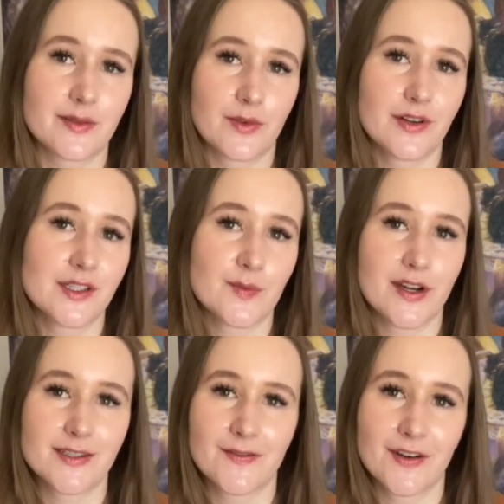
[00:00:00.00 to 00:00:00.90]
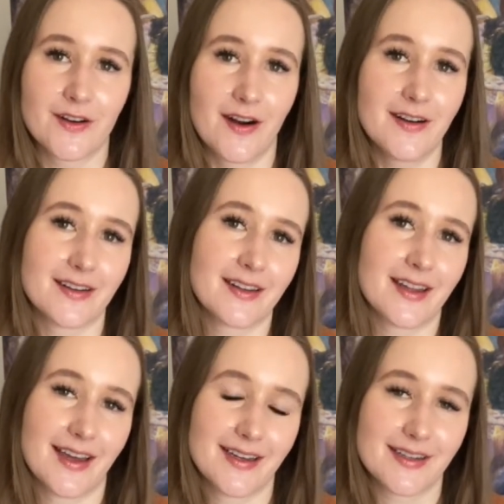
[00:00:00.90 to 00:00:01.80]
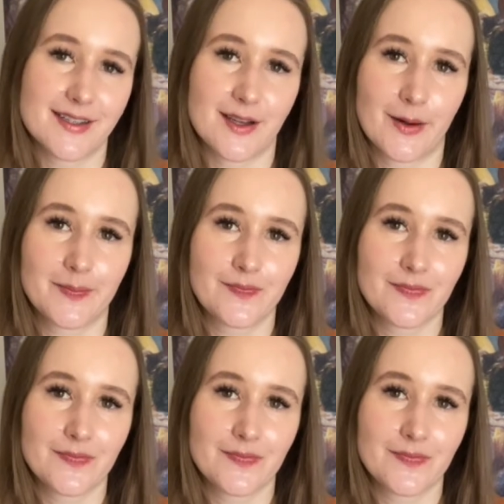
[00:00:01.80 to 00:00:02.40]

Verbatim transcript: more inspiration for your art in the end. So,